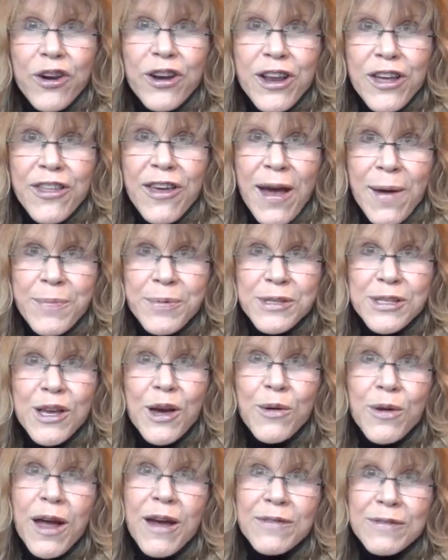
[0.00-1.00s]
another
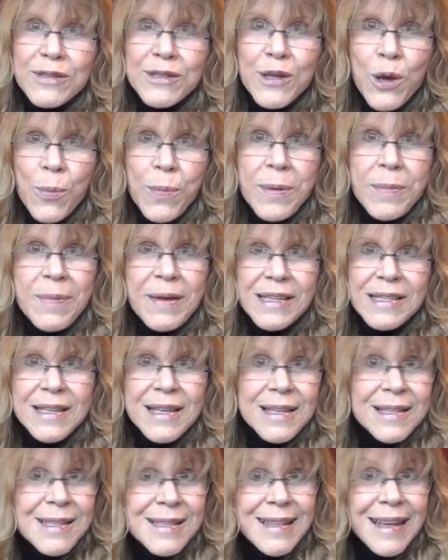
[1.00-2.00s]
episode of Soapy
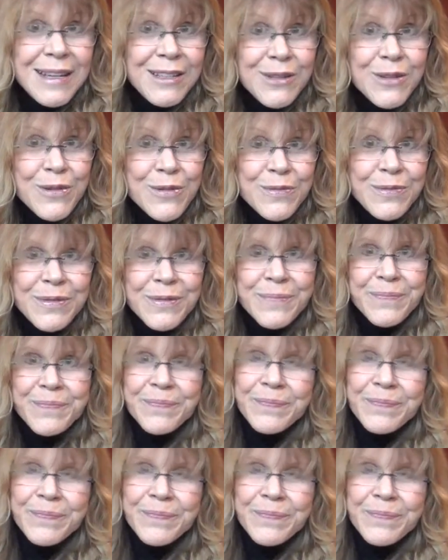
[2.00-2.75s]
Business. Stay tuned.